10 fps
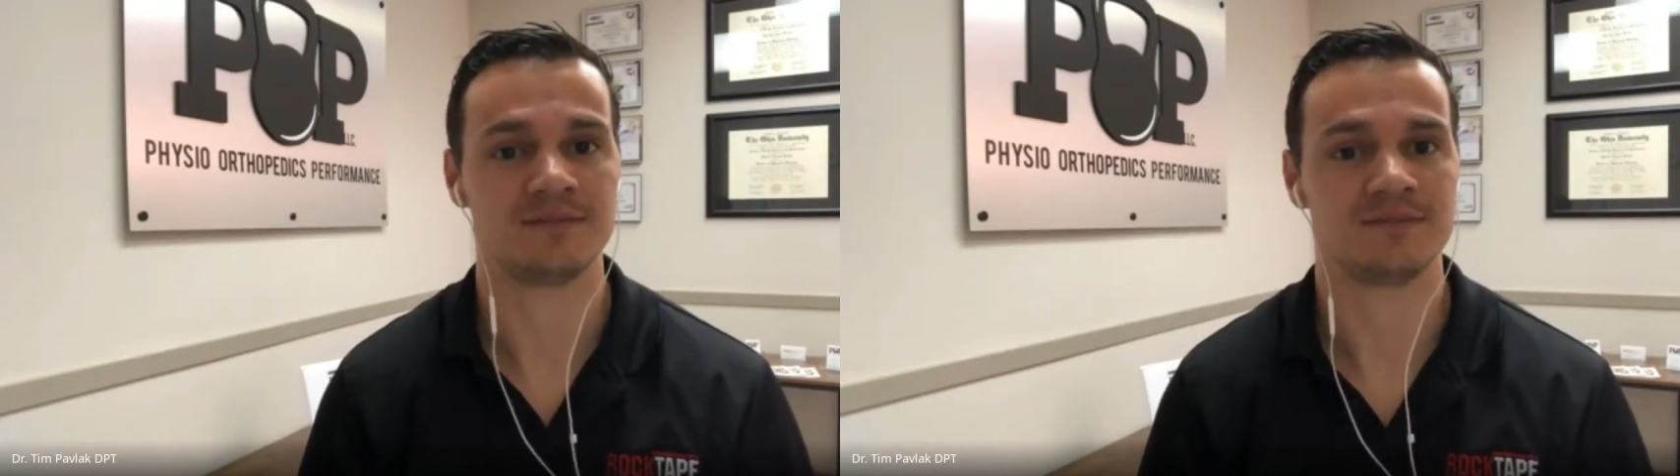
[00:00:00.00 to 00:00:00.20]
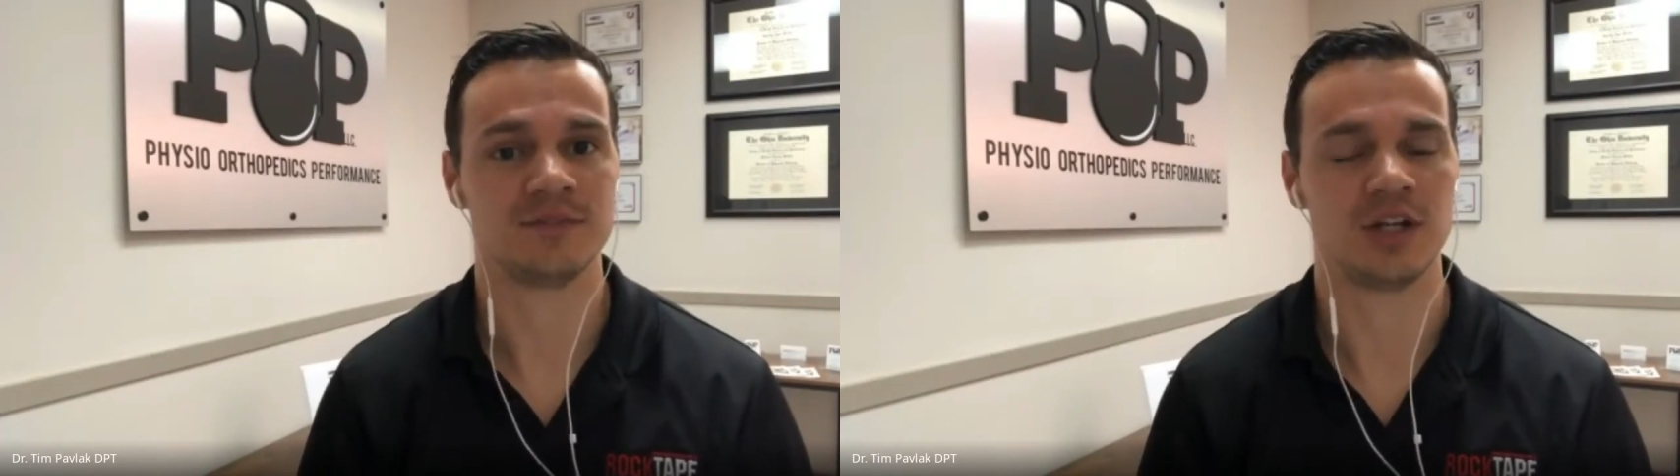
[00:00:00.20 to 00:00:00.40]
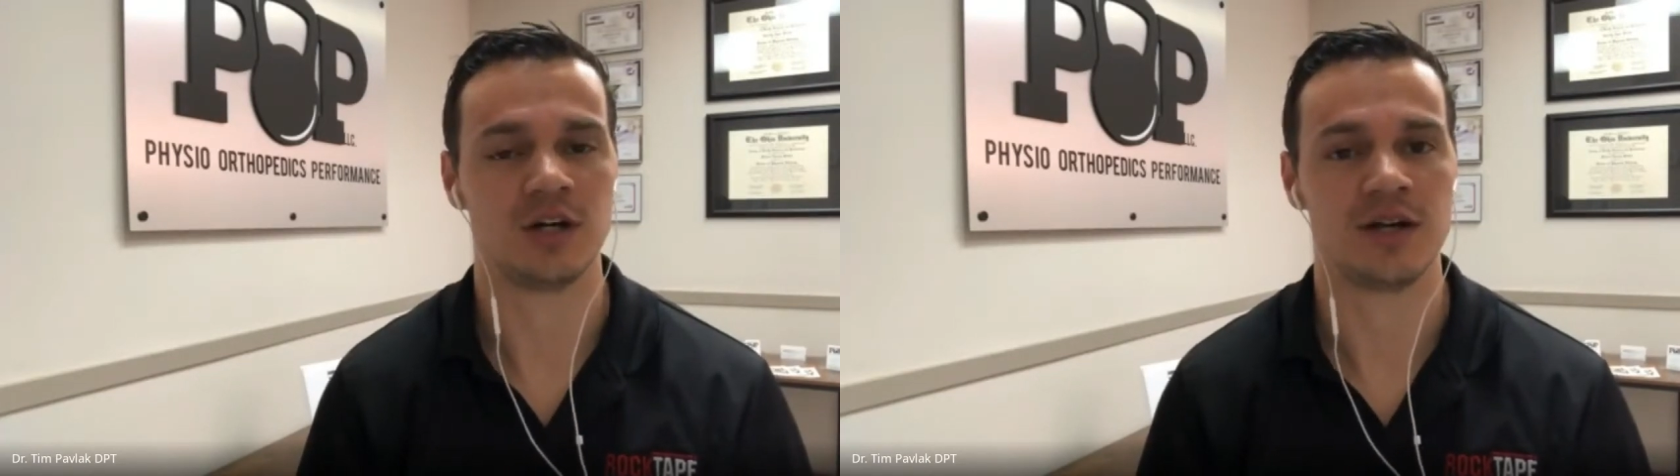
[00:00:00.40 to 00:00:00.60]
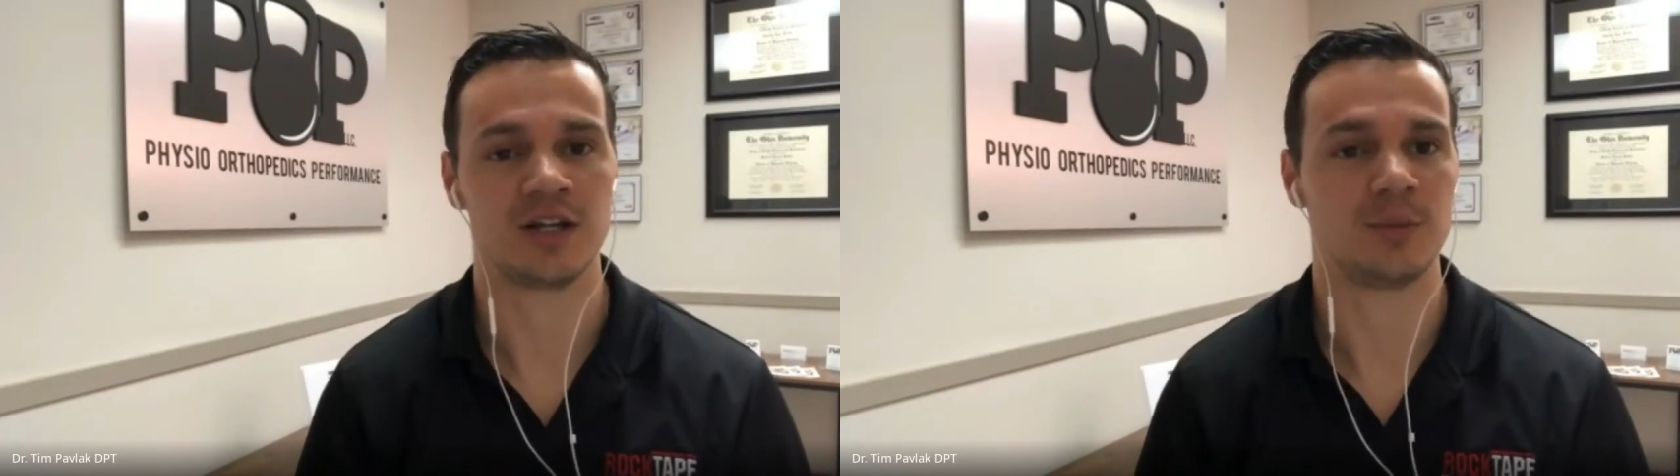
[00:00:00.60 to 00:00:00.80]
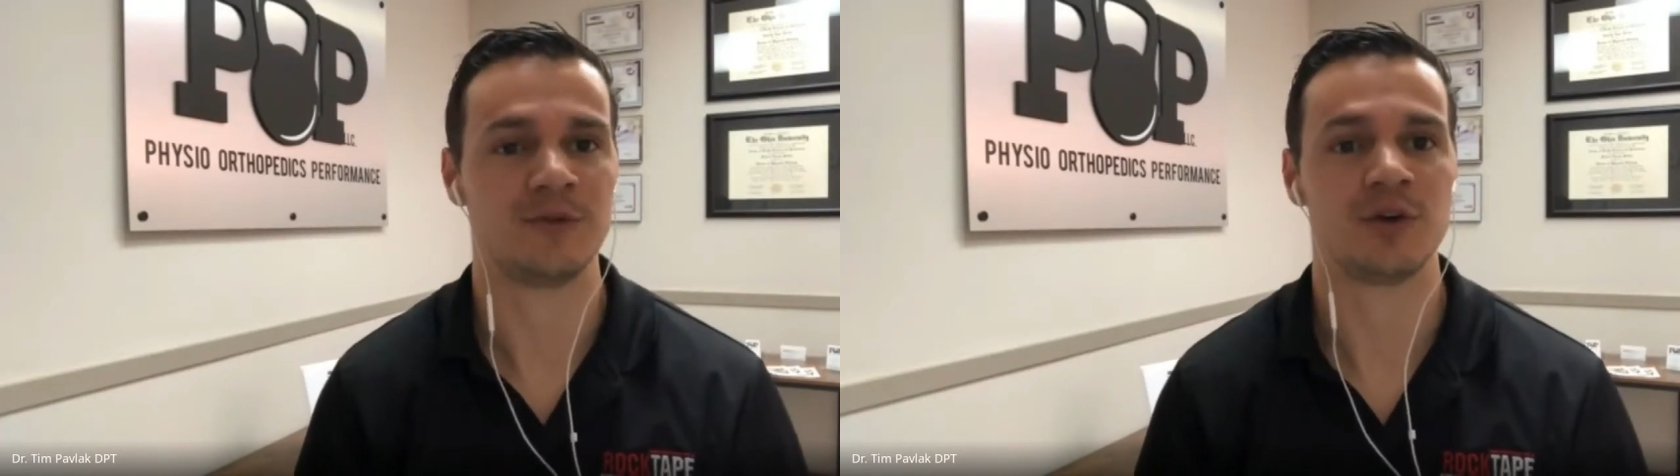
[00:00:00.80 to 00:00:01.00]
And it
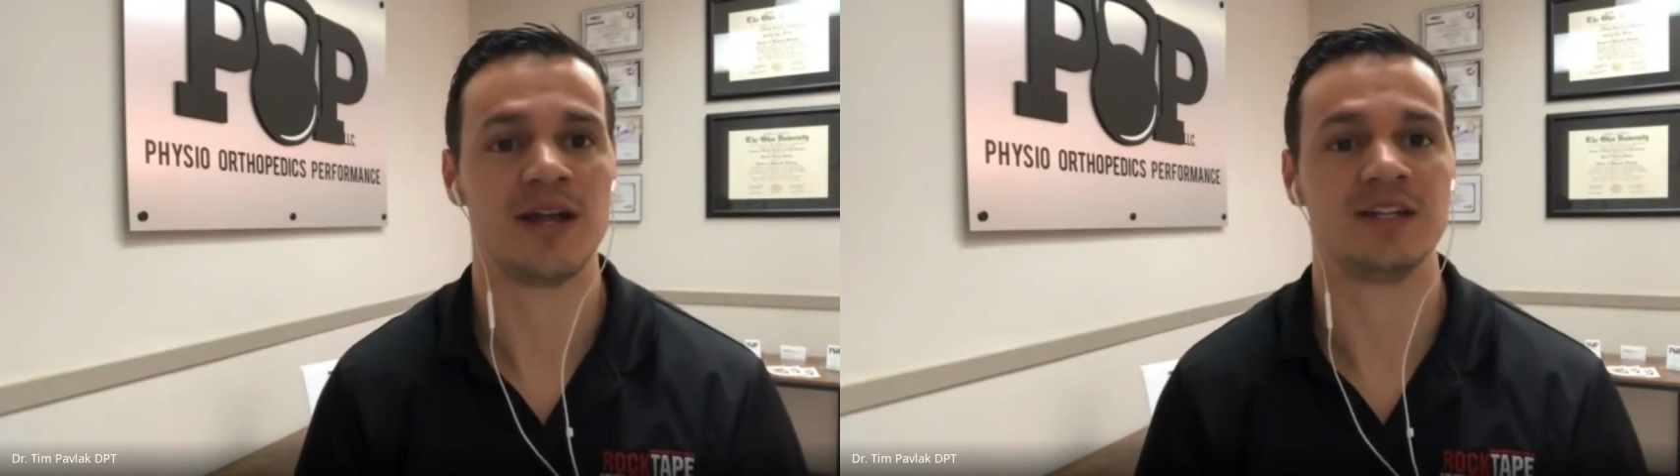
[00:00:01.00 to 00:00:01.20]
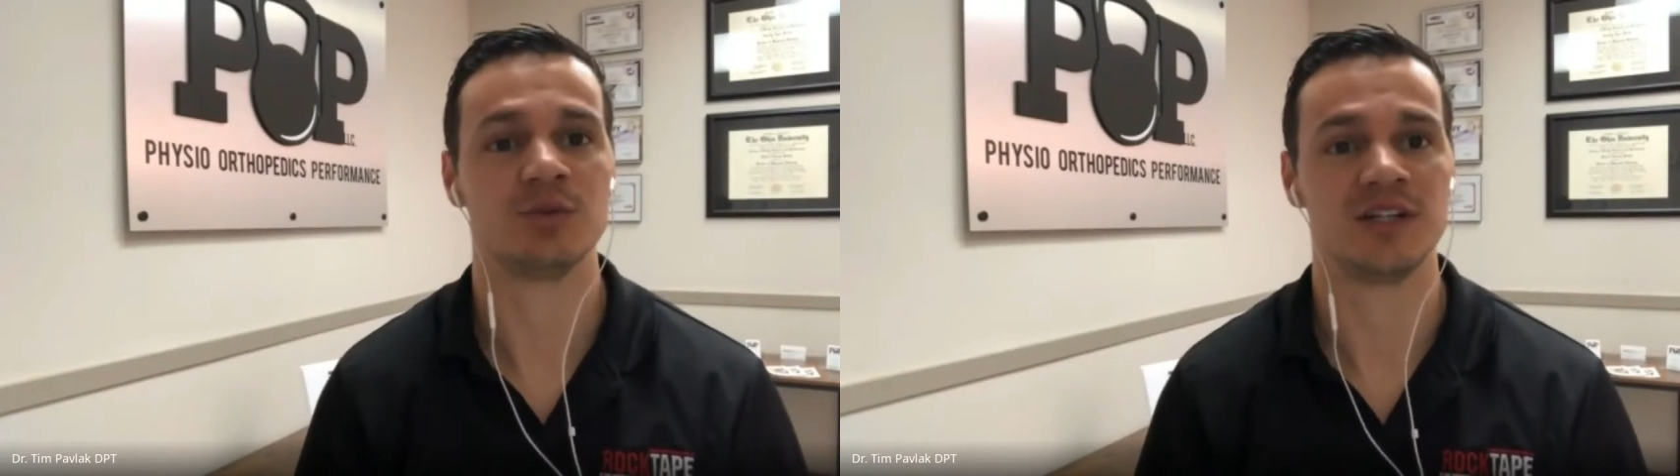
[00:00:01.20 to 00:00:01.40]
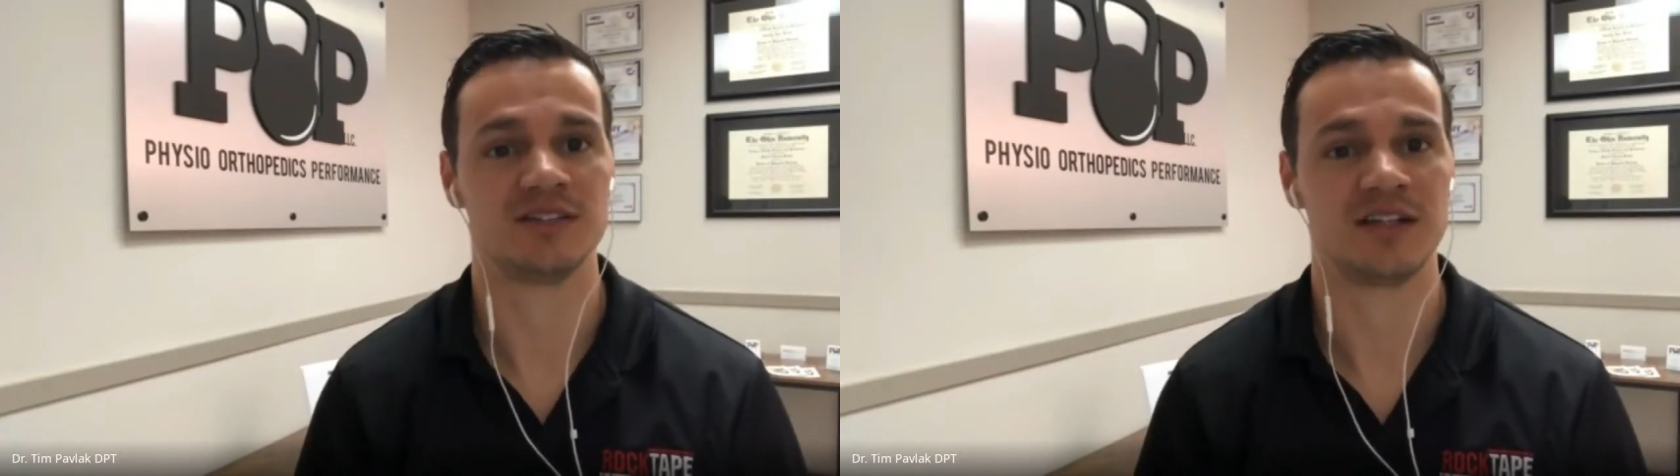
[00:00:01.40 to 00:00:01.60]
could be for any reason.